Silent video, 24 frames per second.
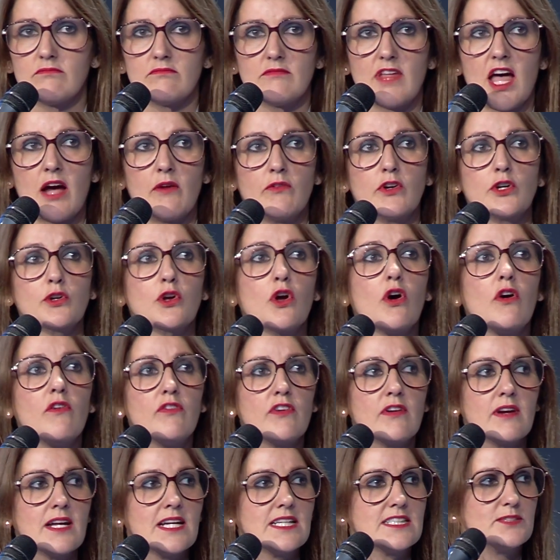Our
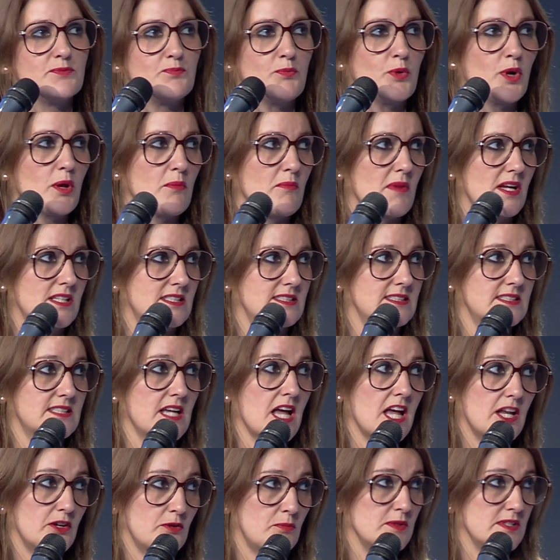coverage pretty much is
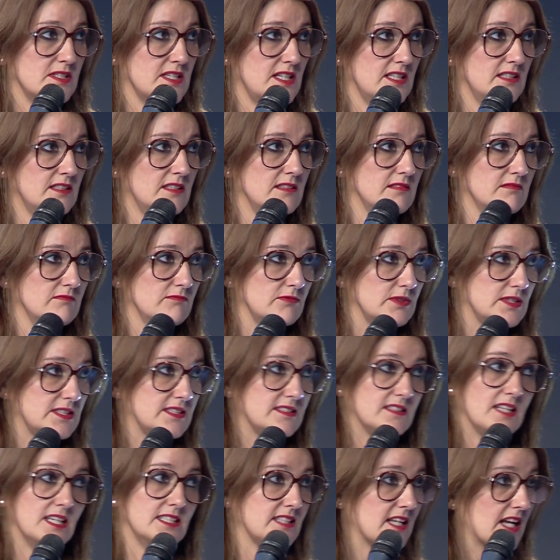100%, which
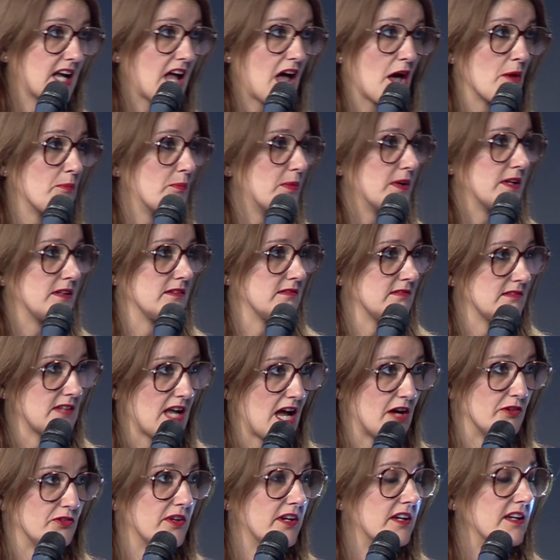doesn't happen
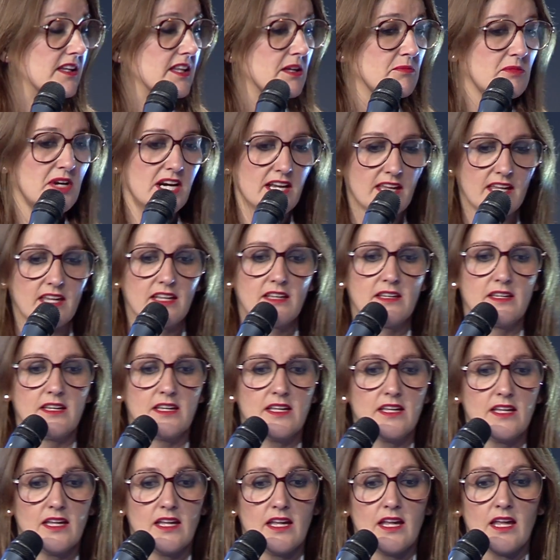out there in the market.
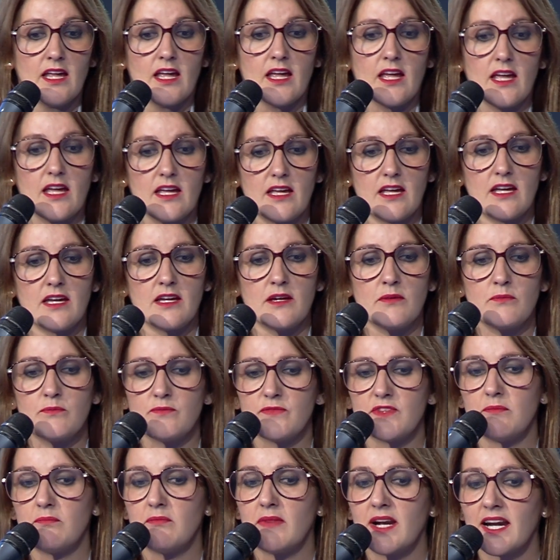
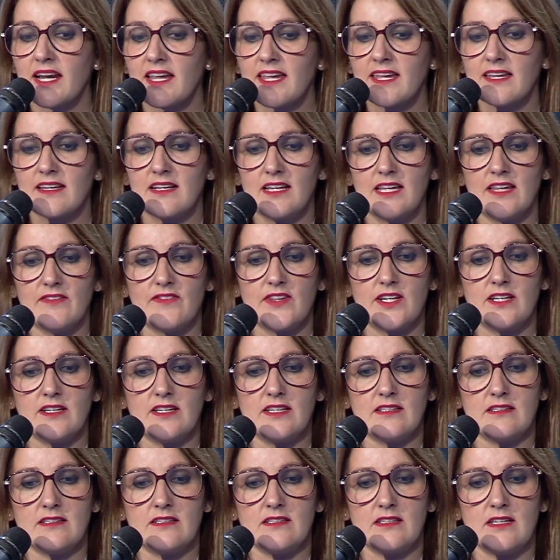The market leader
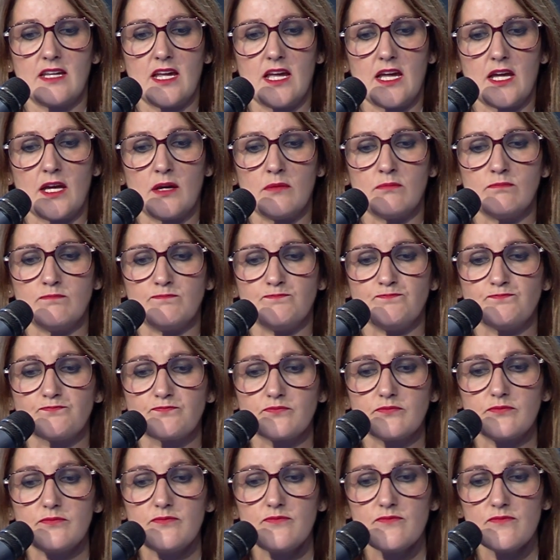in
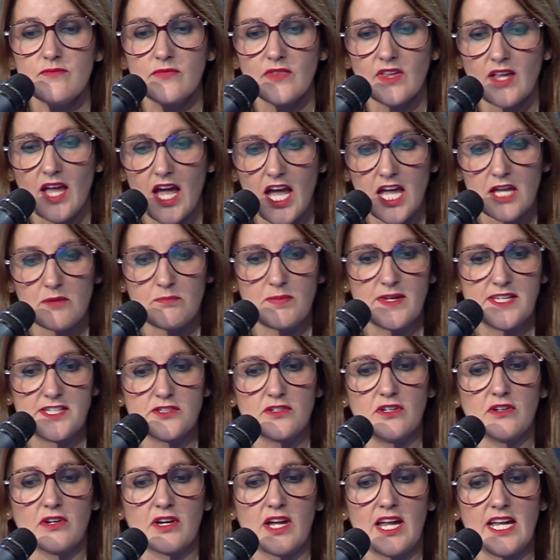IP
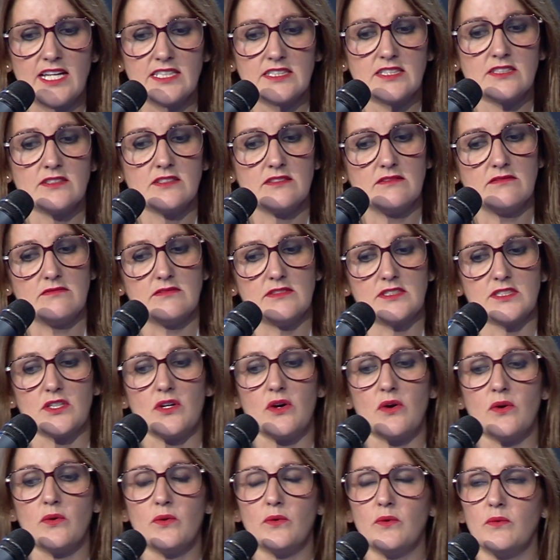geolocation,
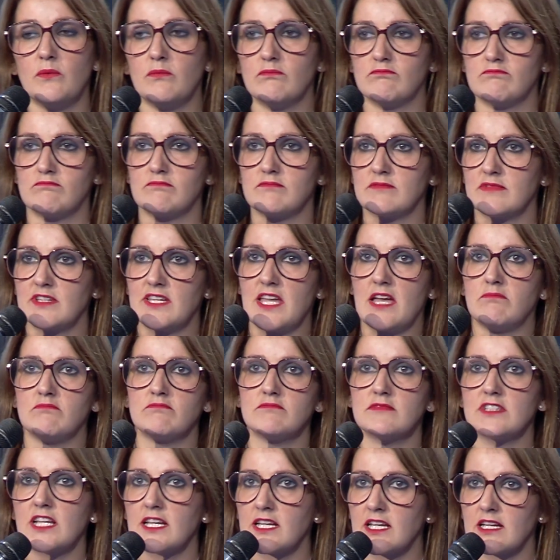so yeah,
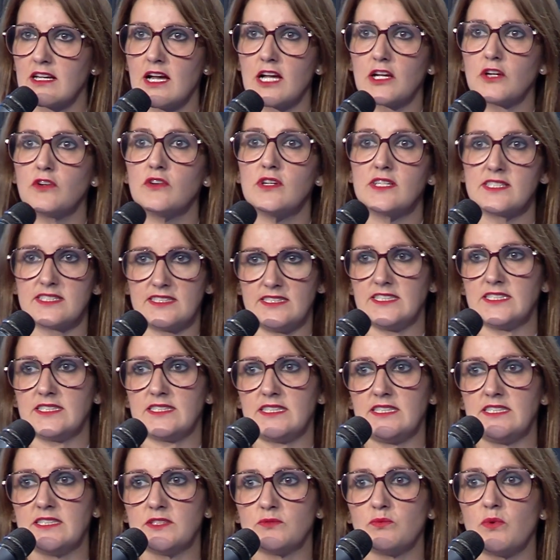like accuracy
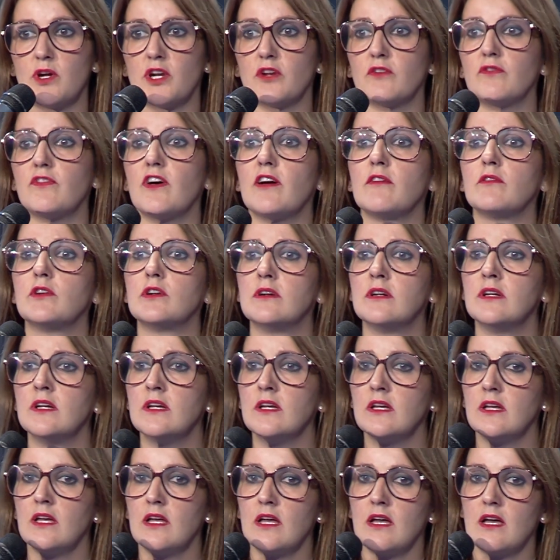is one of
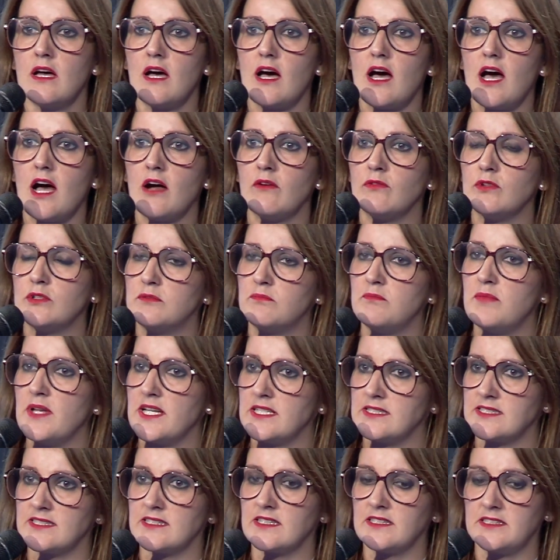our
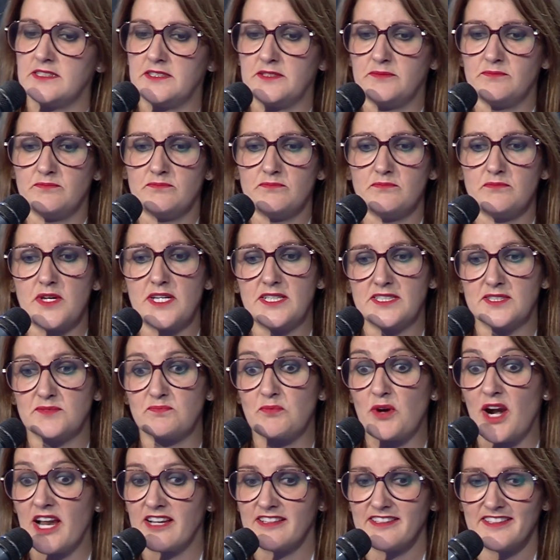best
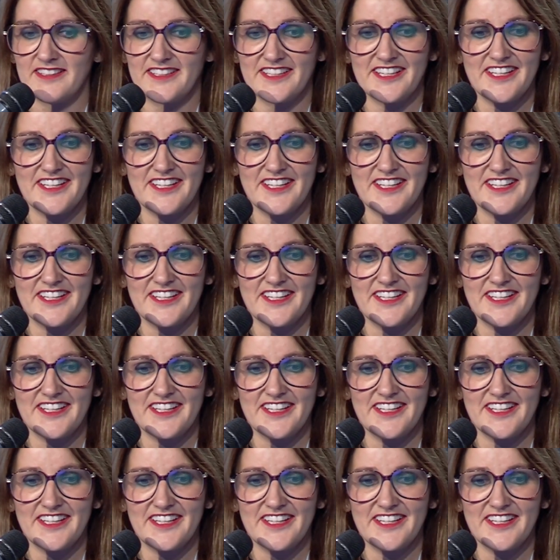brand.